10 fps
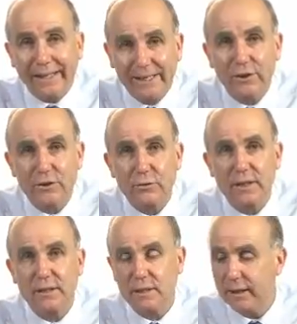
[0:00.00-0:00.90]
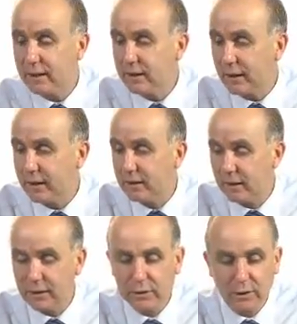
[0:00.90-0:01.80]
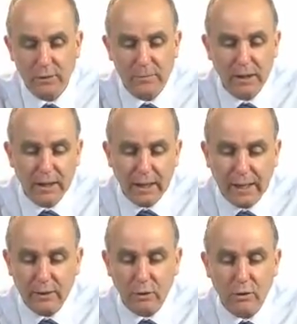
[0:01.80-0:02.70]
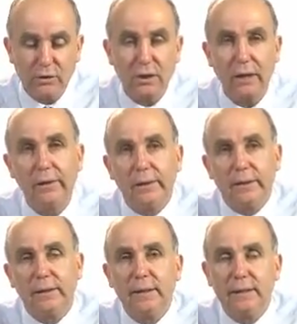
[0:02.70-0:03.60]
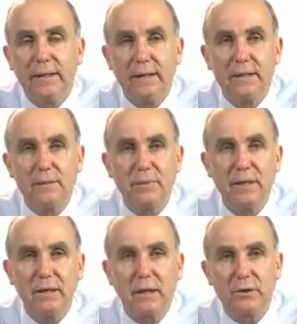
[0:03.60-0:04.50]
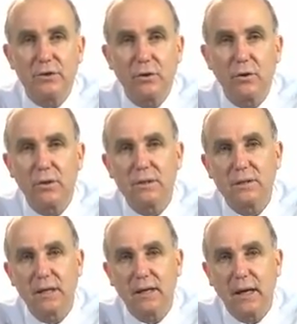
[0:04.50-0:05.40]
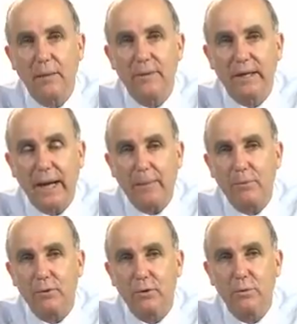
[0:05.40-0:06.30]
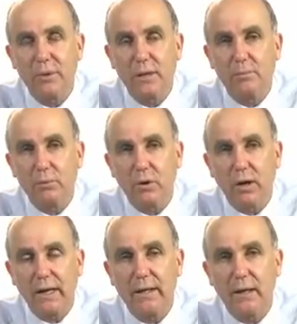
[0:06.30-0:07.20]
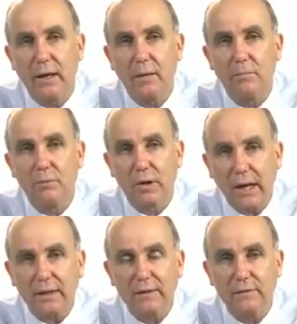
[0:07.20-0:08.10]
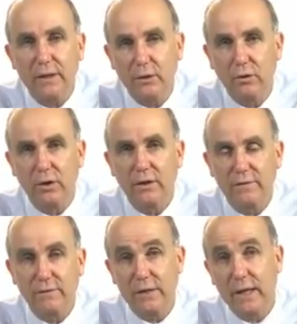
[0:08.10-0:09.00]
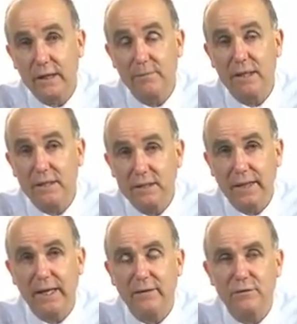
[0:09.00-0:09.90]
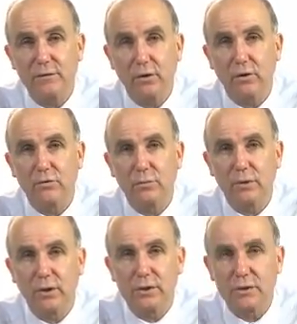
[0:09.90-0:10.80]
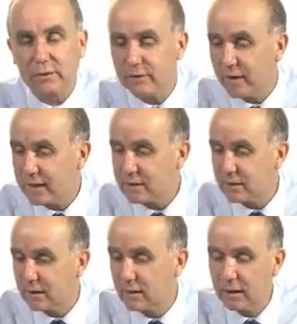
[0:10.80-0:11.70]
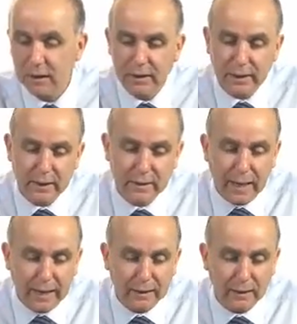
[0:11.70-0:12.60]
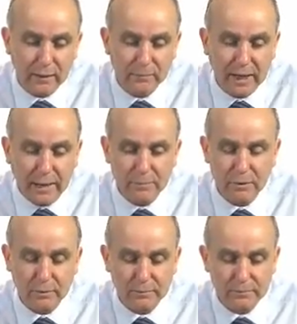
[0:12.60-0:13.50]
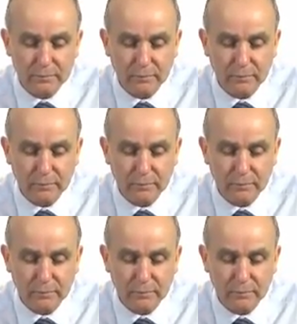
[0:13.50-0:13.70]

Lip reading: industries in Europe, and also there needed to be assurance that the capital could be applied productively in order for there to be incentives for entrepreneurs to invest in that capital.